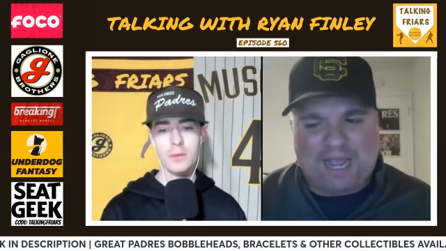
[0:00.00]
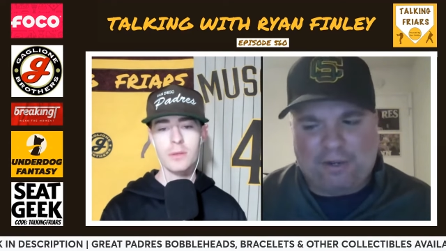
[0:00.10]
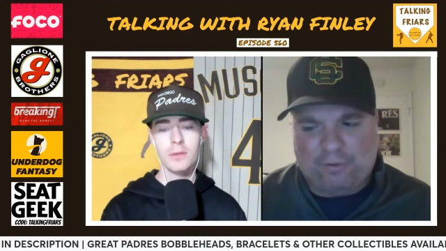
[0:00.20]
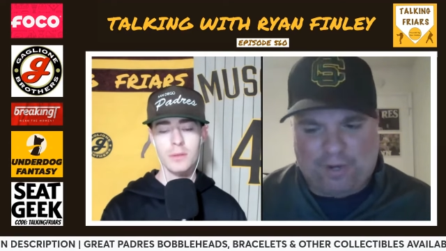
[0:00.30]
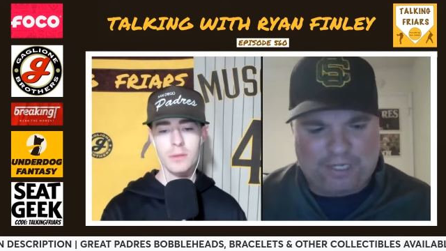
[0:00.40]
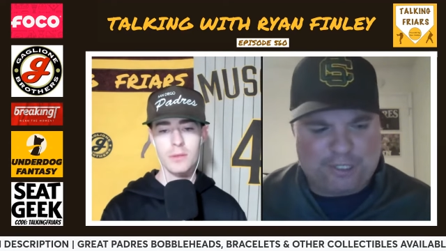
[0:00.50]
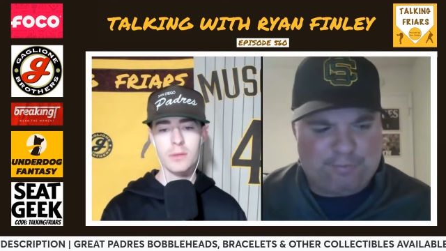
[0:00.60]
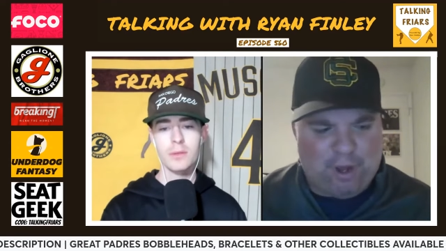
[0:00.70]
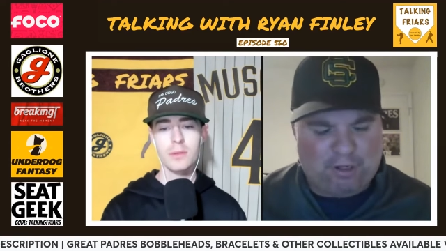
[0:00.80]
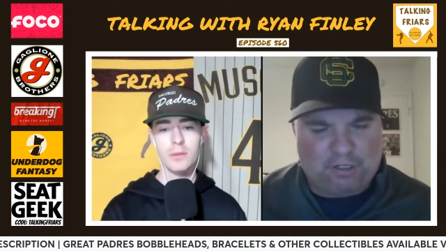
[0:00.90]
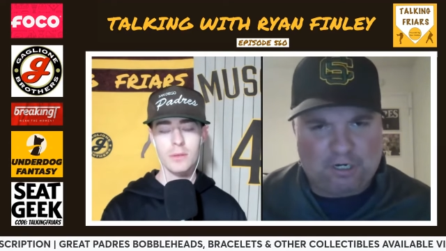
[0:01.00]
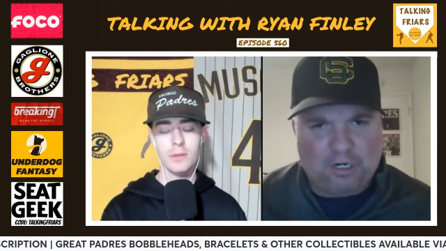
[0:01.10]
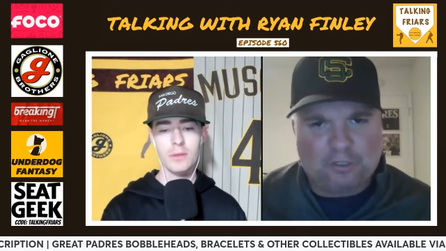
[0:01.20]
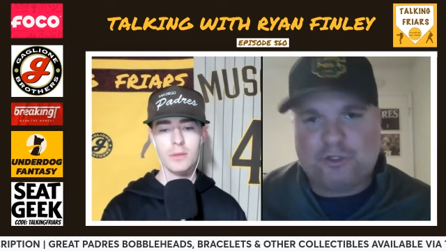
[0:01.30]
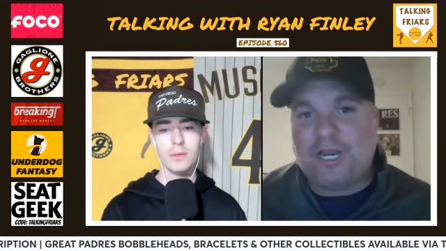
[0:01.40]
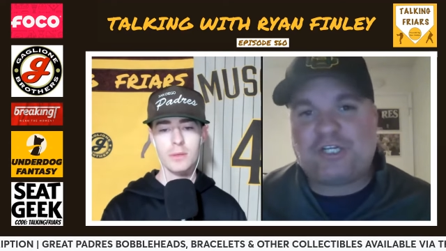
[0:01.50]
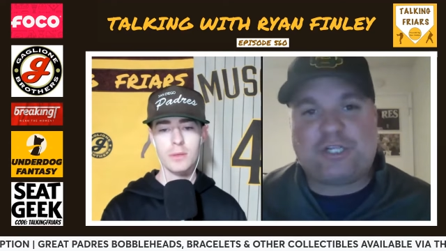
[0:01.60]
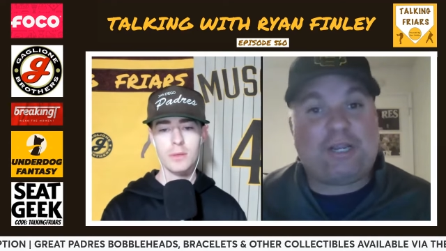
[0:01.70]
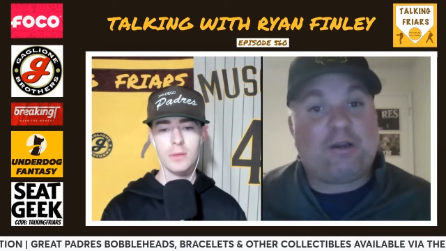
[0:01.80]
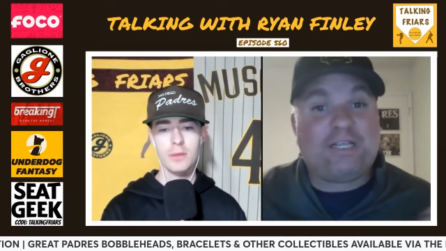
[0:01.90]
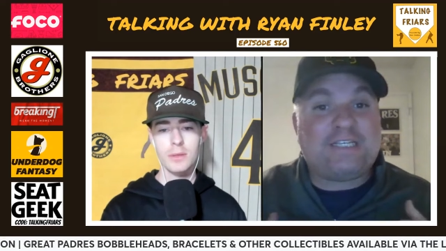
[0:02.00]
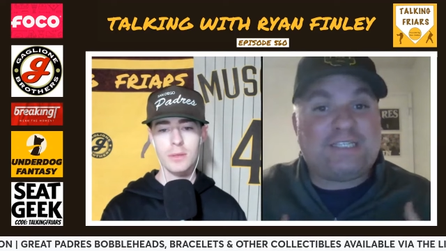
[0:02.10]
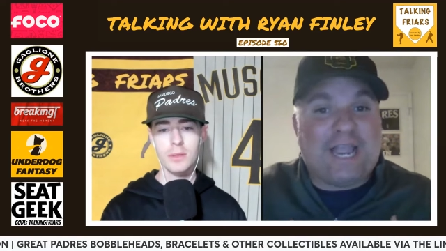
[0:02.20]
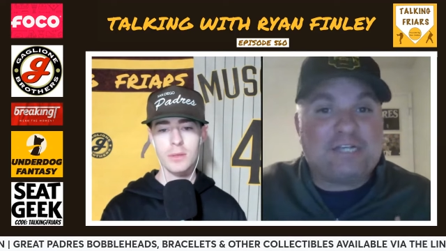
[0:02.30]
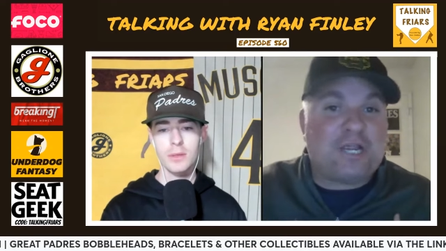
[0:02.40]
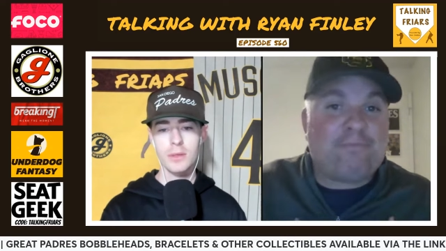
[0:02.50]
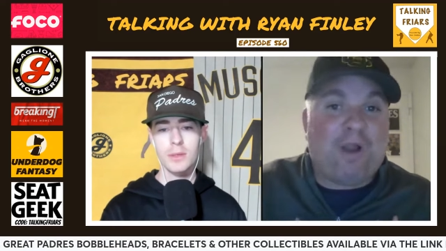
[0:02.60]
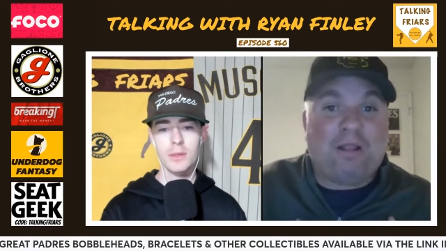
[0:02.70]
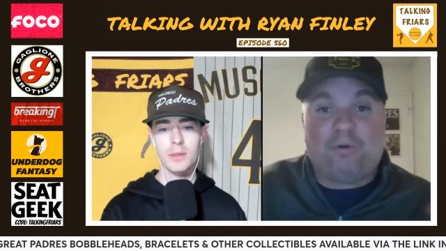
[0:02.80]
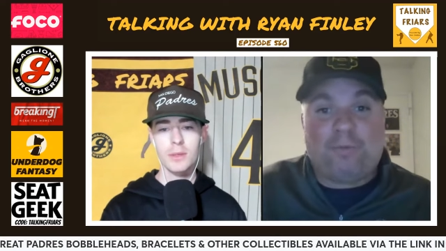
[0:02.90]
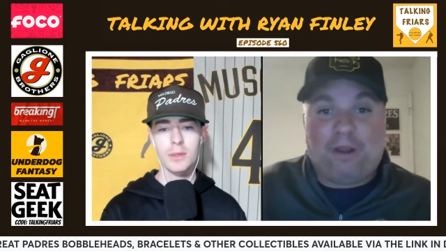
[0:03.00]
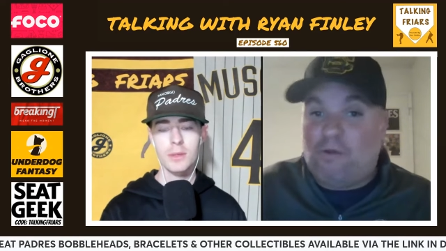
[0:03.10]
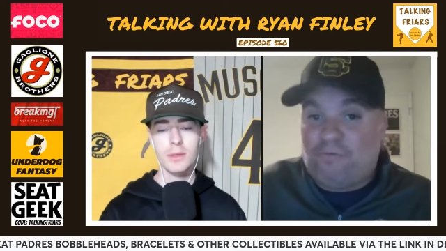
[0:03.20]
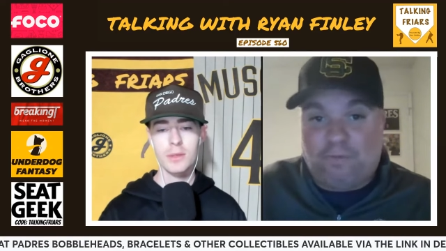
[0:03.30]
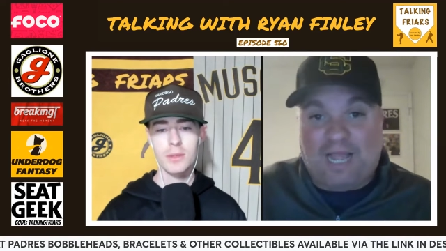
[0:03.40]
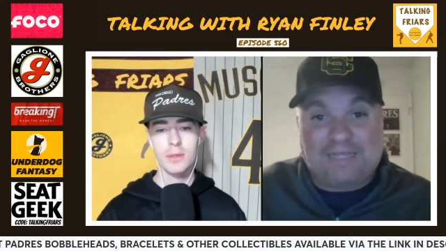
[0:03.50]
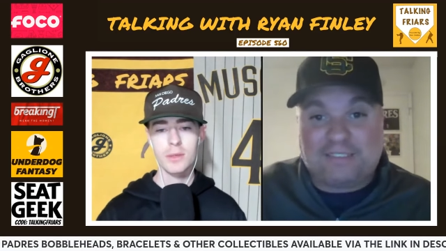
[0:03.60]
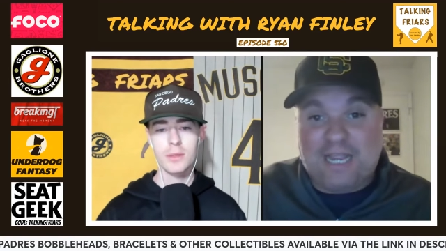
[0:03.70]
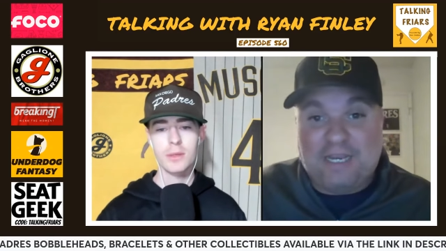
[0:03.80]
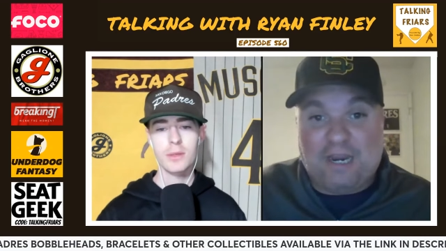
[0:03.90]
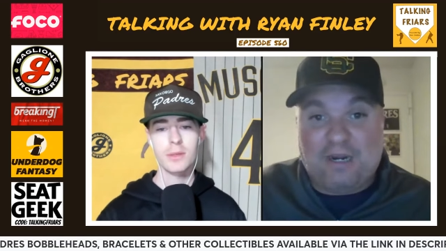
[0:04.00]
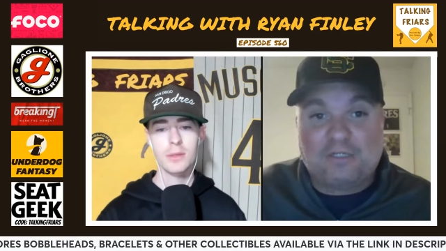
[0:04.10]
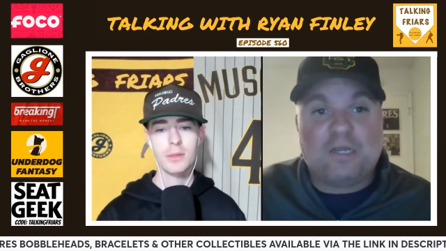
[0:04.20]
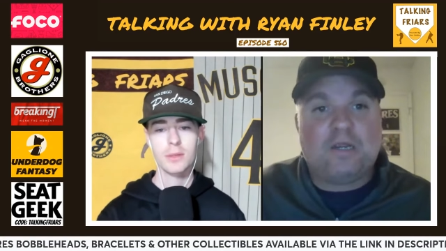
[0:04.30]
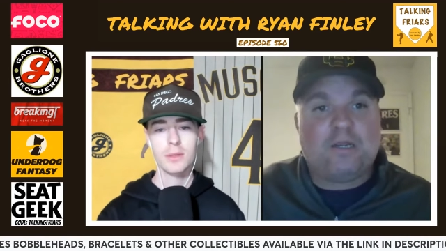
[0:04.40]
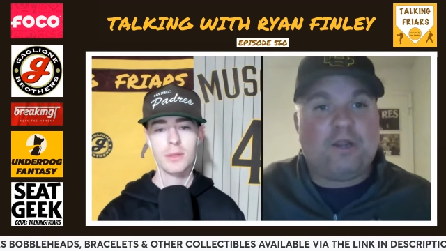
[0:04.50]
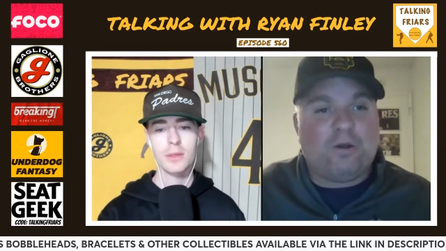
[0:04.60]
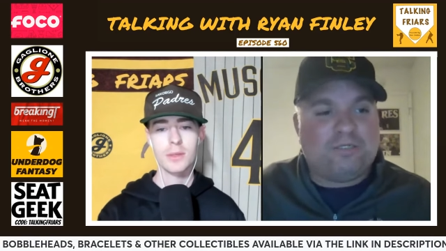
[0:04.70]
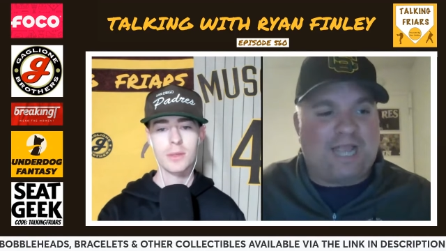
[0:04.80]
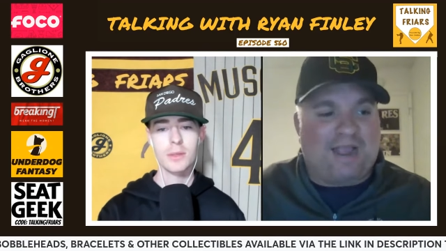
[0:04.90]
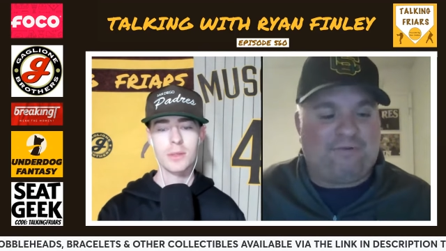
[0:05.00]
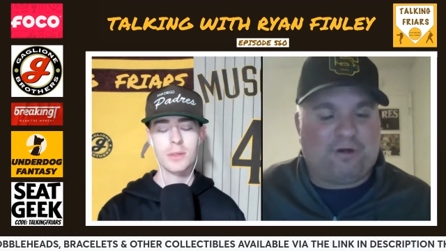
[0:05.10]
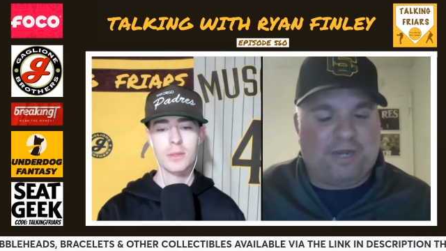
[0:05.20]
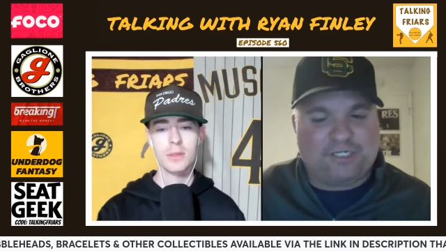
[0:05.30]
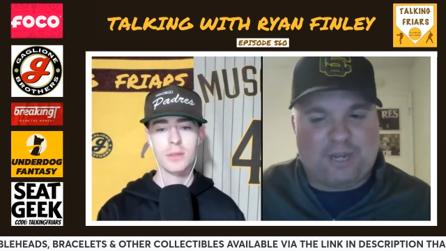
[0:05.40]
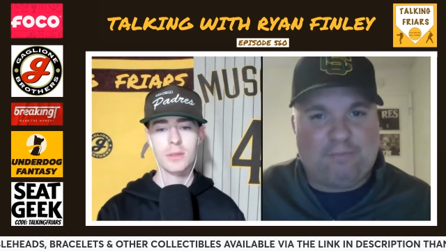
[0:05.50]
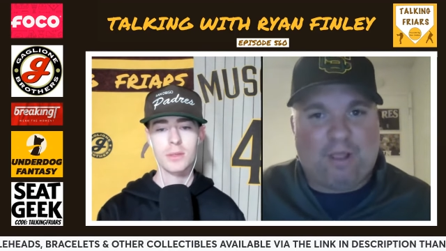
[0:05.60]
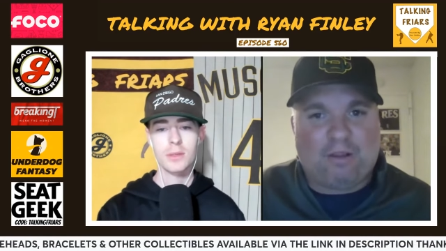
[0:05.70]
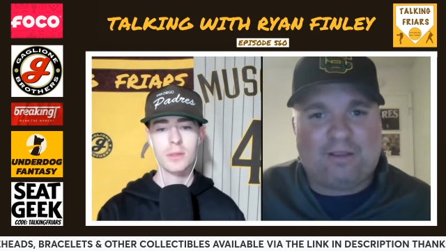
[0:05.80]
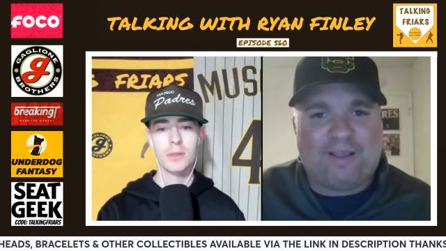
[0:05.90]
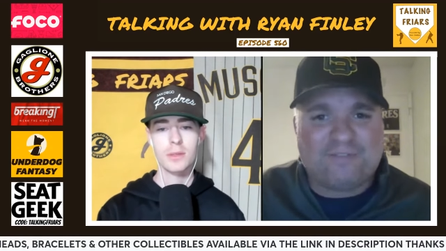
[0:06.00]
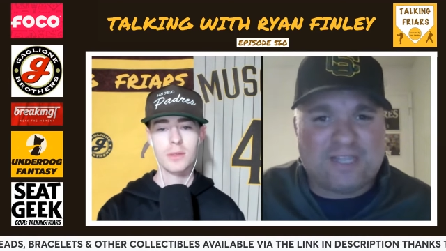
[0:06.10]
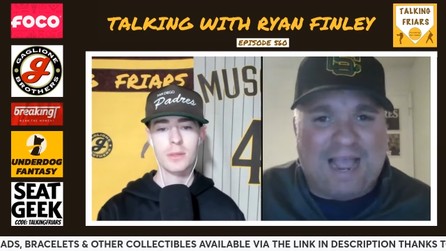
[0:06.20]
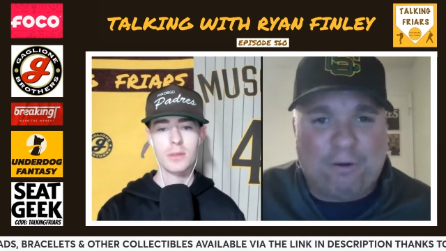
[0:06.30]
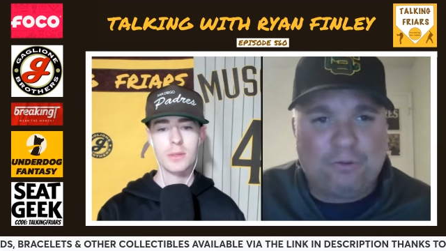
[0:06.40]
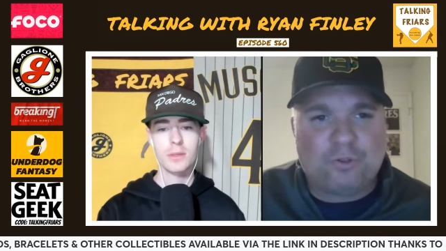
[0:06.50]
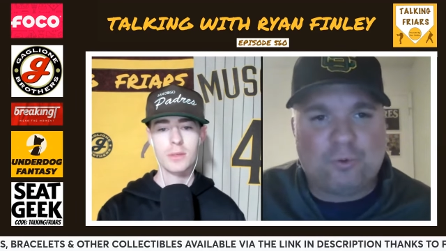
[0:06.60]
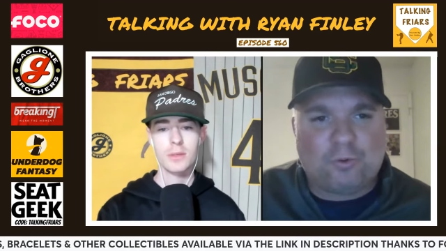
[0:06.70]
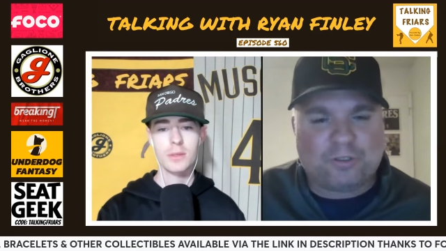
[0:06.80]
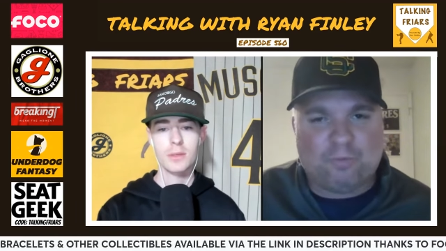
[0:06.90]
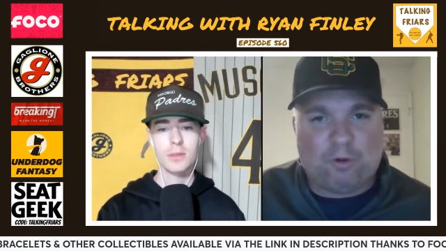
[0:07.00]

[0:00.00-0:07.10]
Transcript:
Speaker 1: of guy who AJ Preller traditionally, or at least the AJ Preller we know from the last 10 years, goes after. AJ Preller loves loud tools